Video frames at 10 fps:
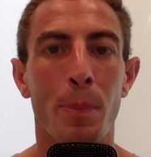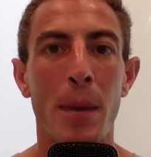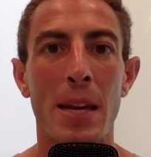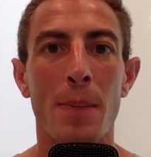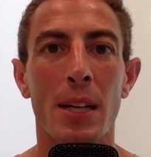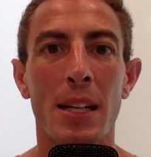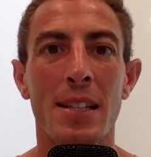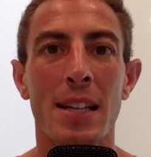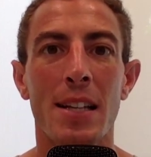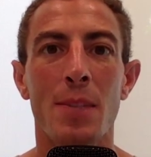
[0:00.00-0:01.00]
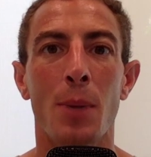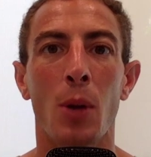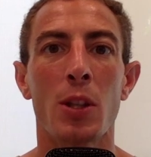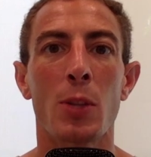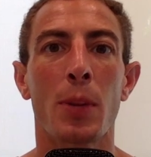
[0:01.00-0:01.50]
Betting money says
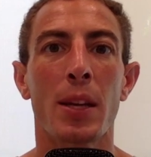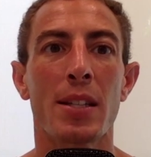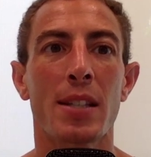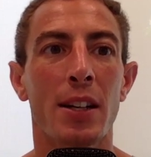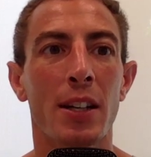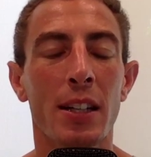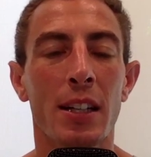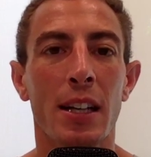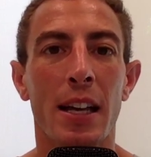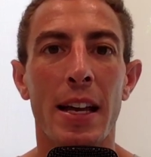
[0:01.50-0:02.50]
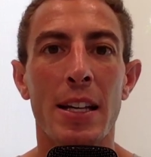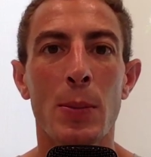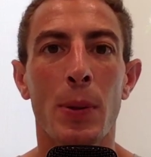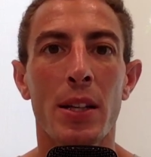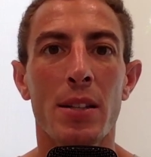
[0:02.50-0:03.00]
Mullins plays center,
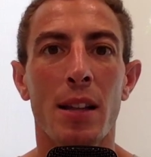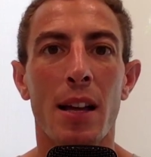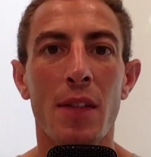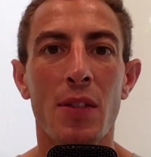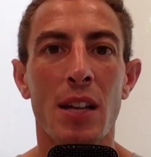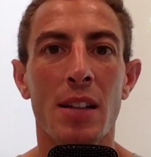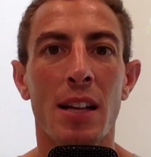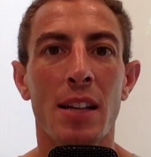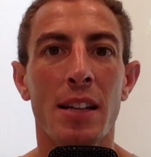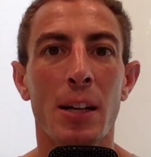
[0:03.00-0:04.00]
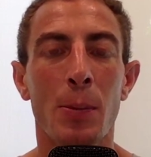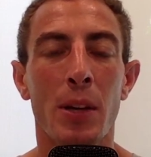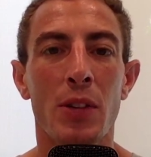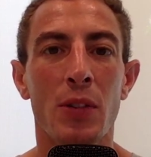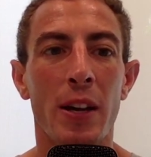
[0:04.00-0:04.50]
Hayes plays left, Santander
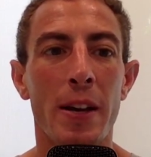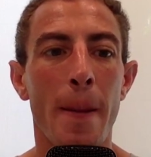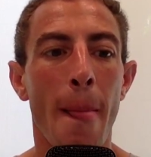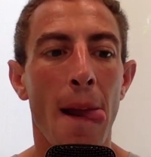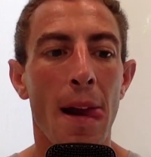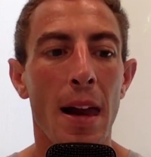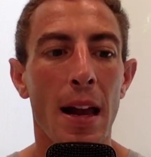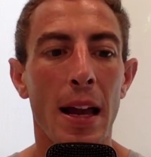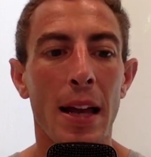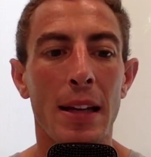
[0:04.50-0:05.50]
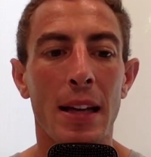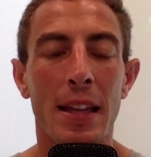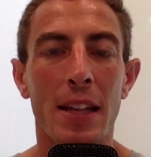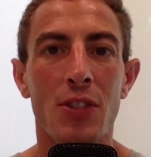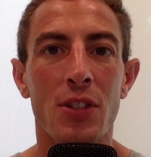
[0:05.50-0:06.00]
plays right, and I
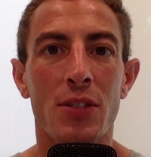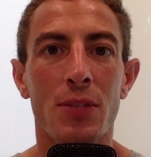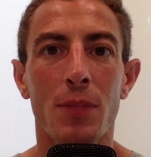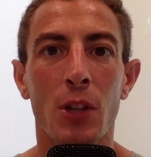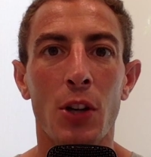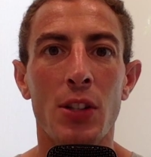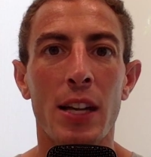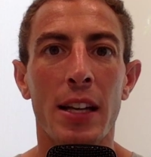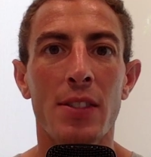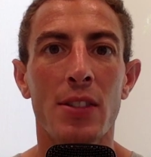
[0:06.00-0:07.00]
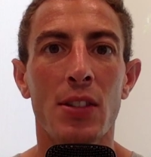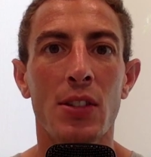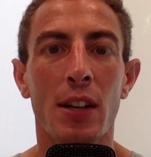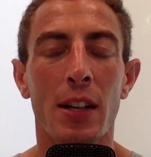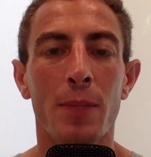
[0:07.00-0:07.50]
think it's just Kjerstad gets the
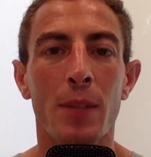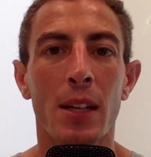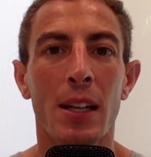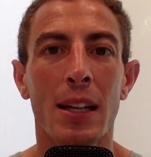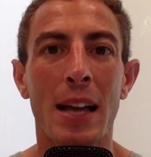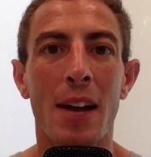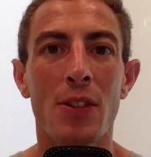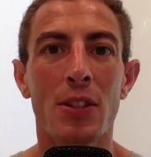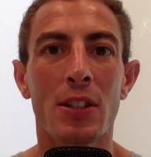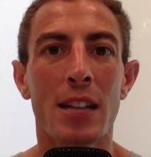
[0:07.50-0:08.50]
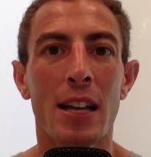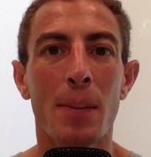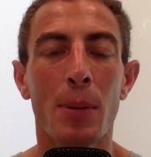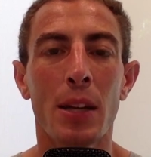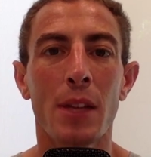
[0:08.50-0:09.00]
start. Cowser has
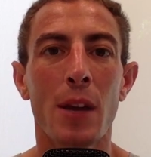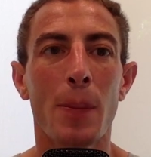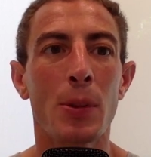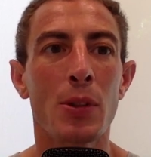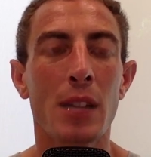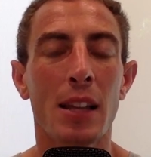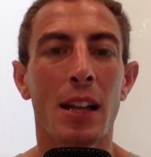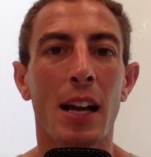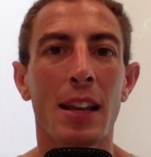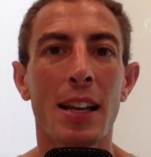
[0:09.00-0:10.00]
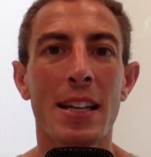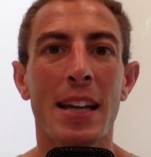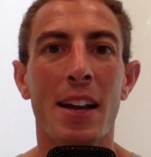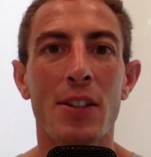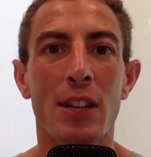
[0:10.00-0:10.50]
had plenty of opportunities. I like
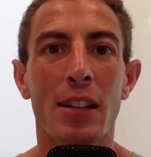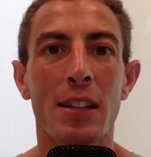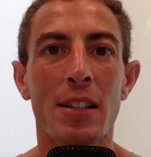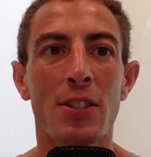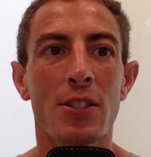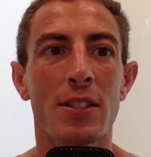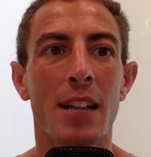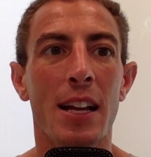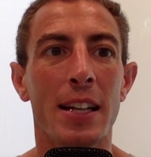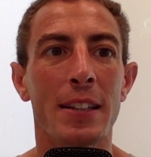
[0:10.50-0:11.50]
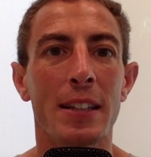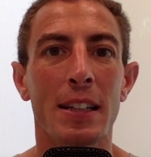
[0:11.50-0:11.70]
Cowser. This is not,